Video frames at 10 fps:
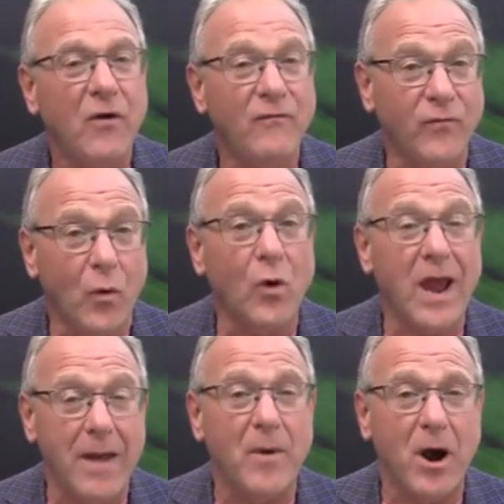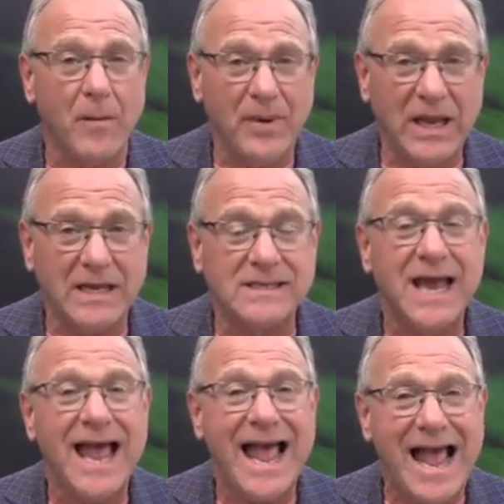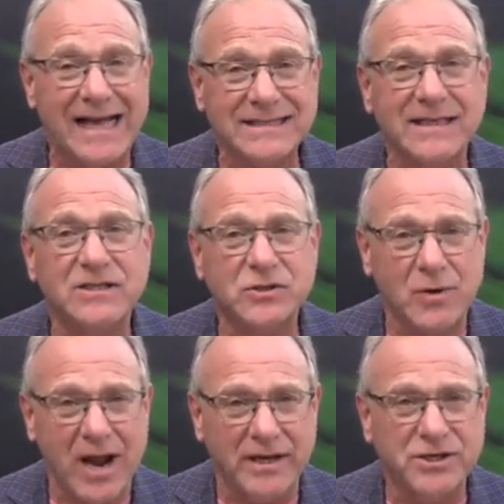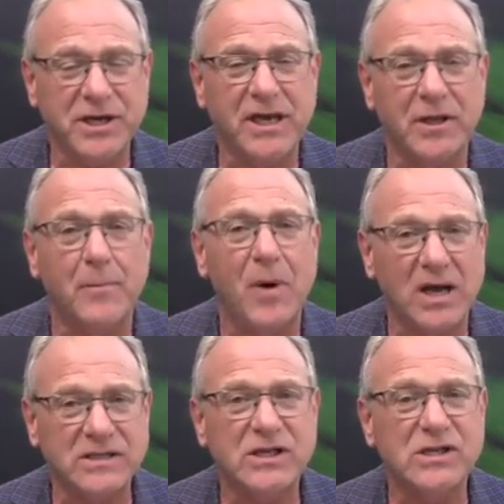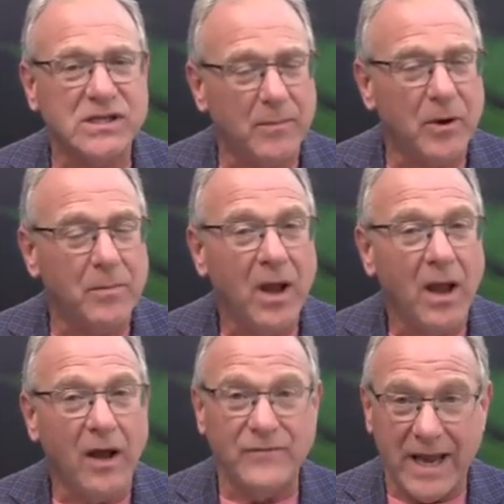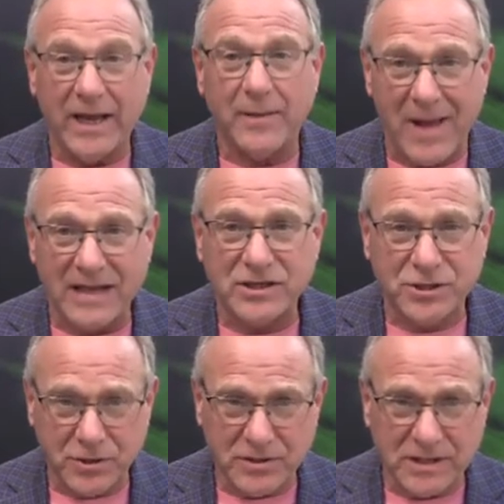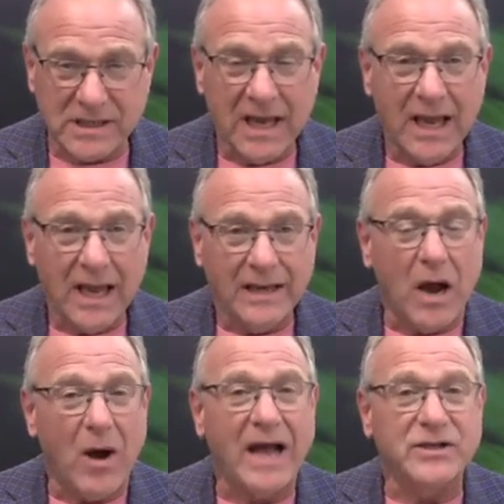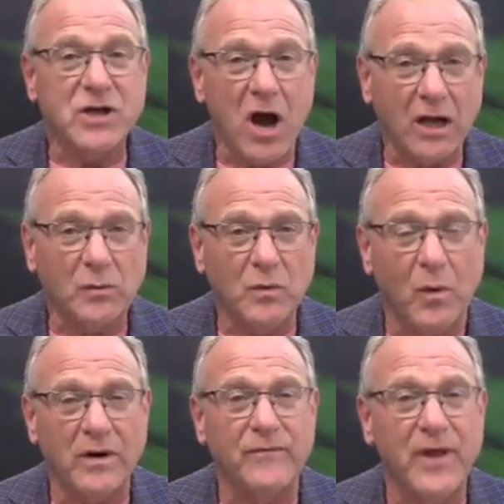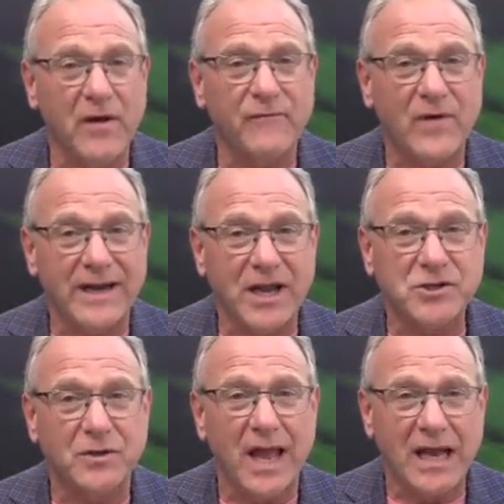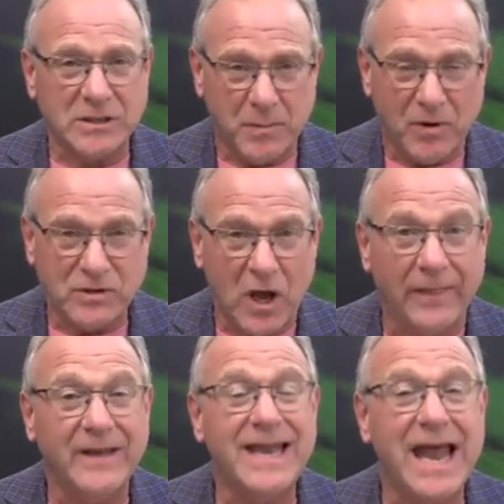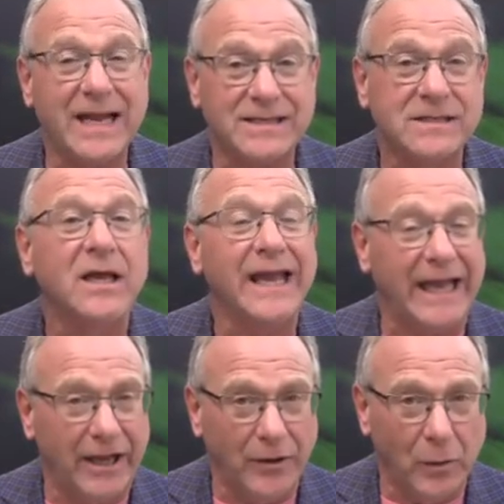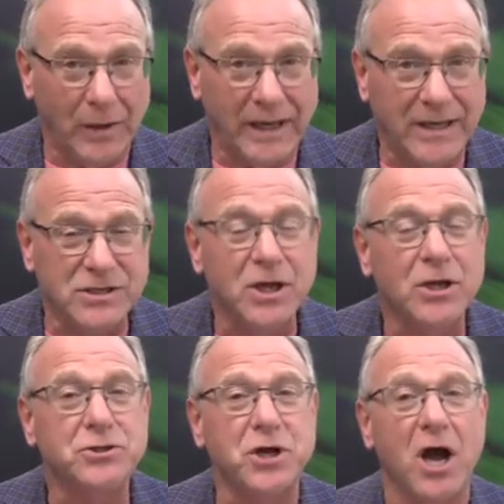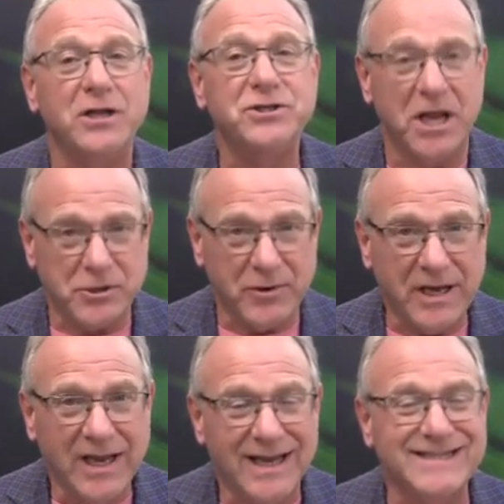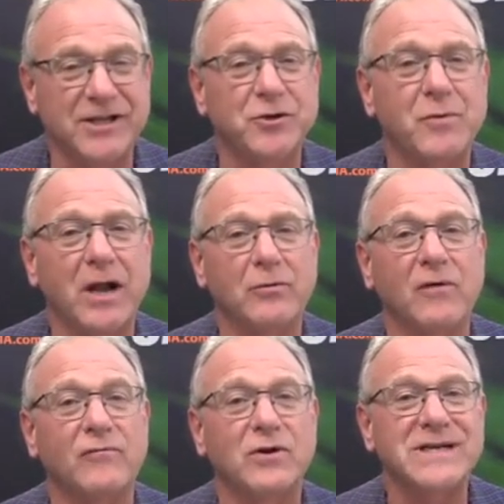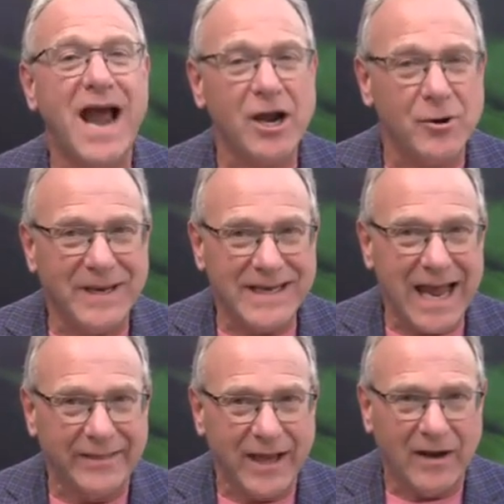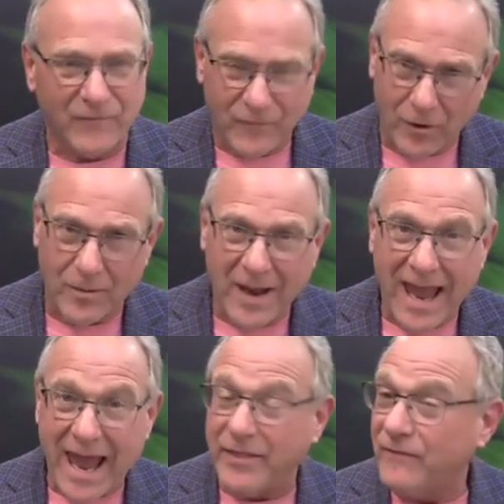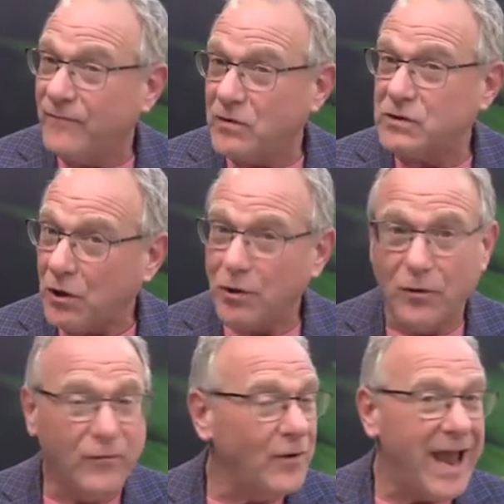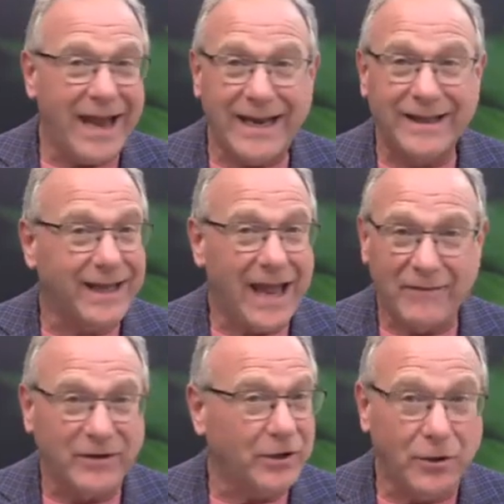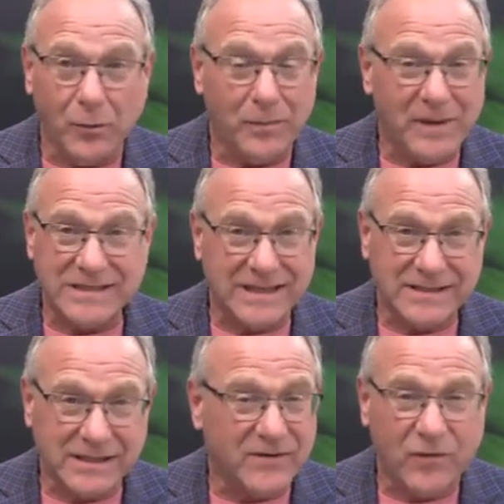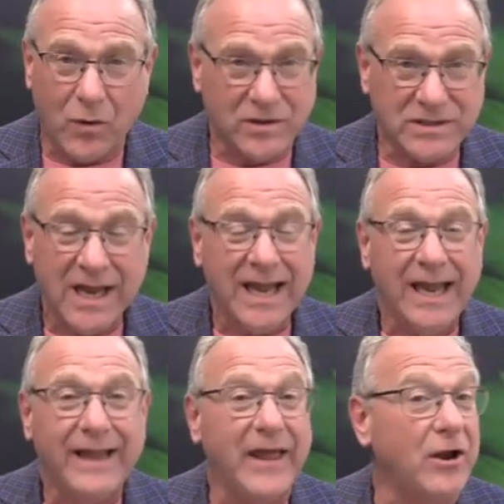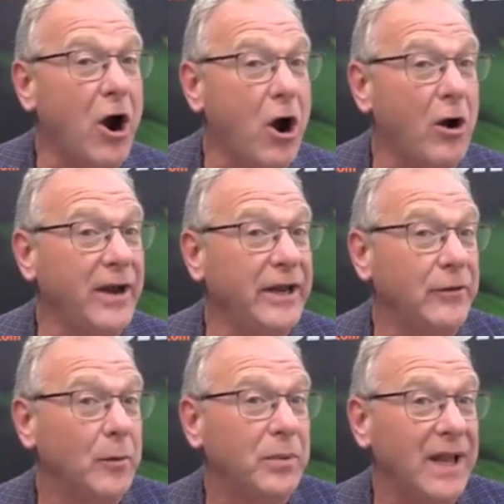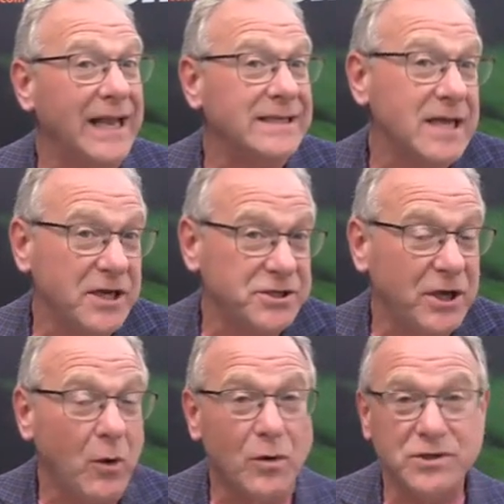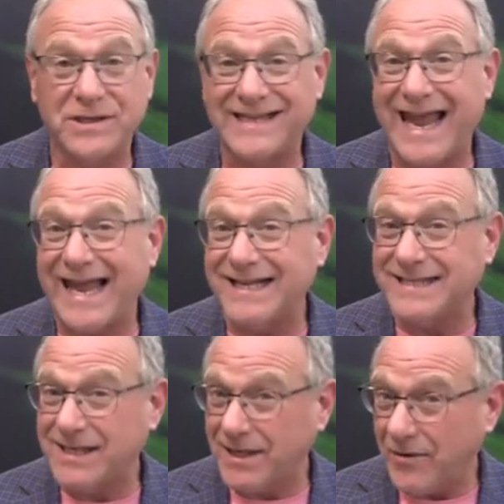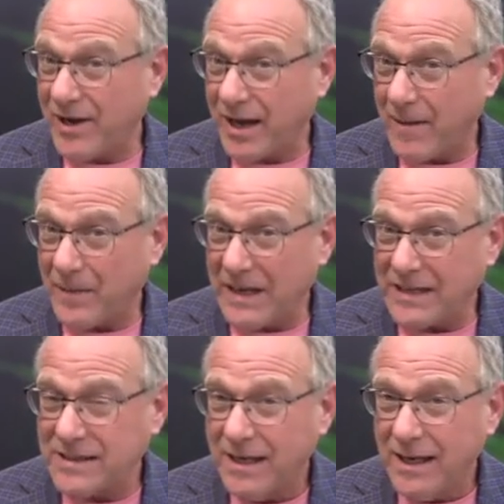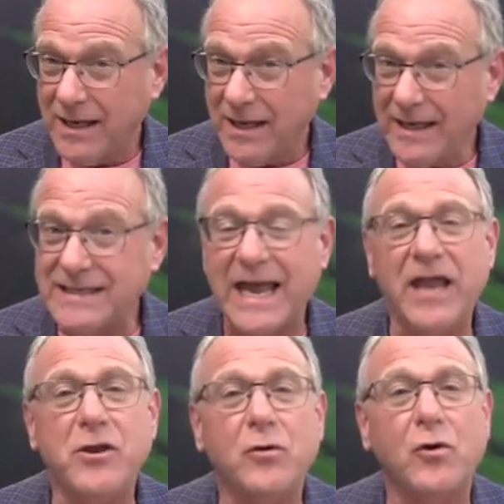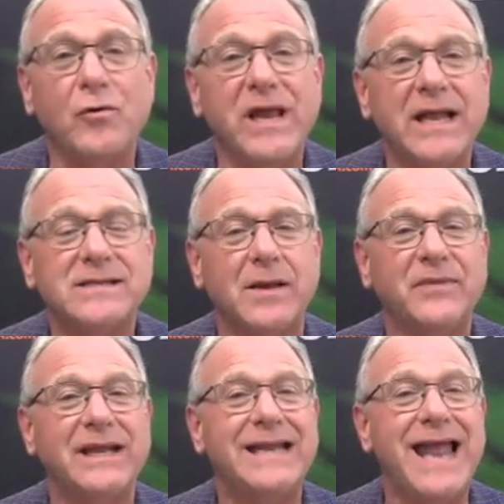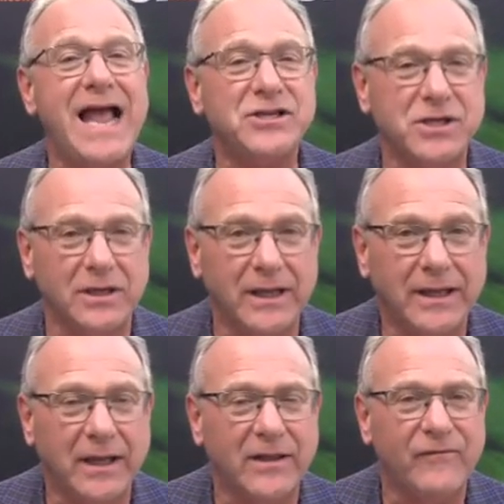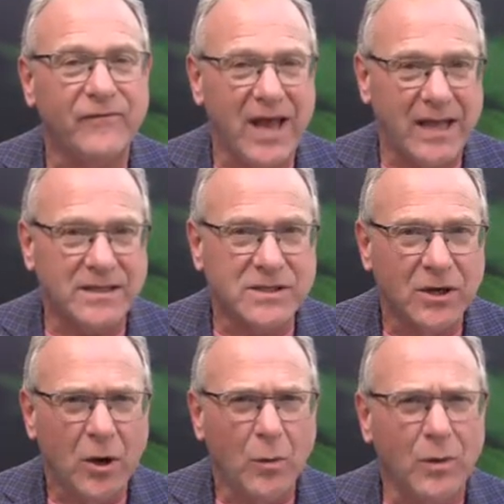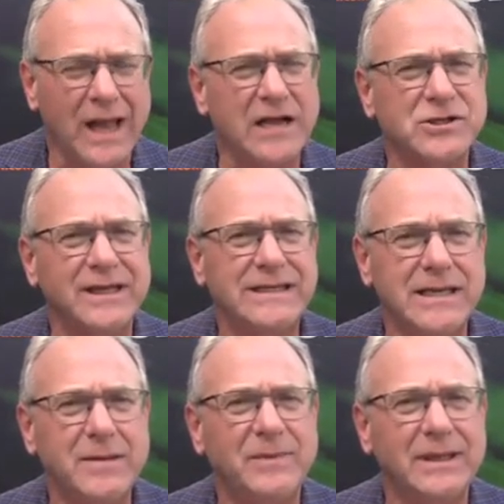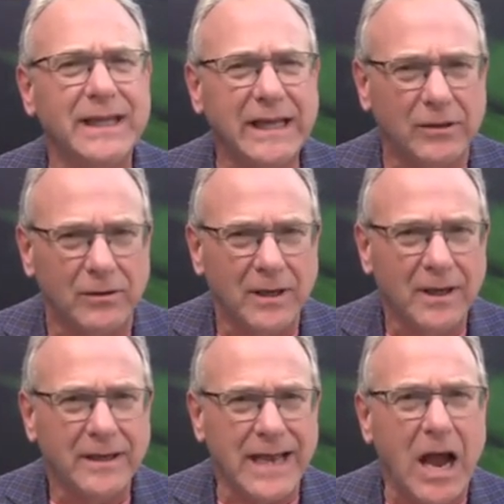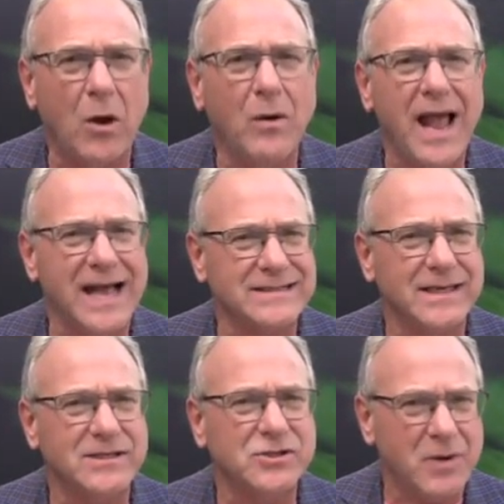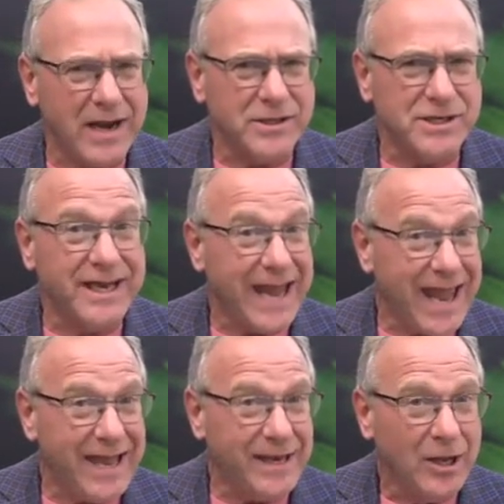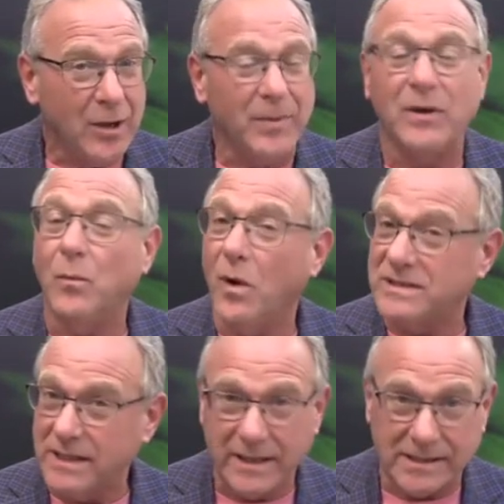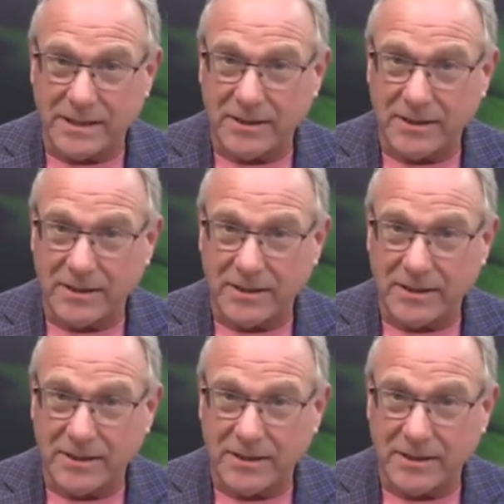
for MRBs, Asset Strategy in the Boston suburb of Natick, Massachusetts. Now, I talked with one of their financial experts on the next In the Weeds. John Gentry is the director of retirement at that firm. And the first hurdle for anything having to do with businesses, of course, that are either plant touching or just ancillary companies, is can you create something nationally that the feds will actually deem legal? Now, Asset Strategy can, but it wasn't easy.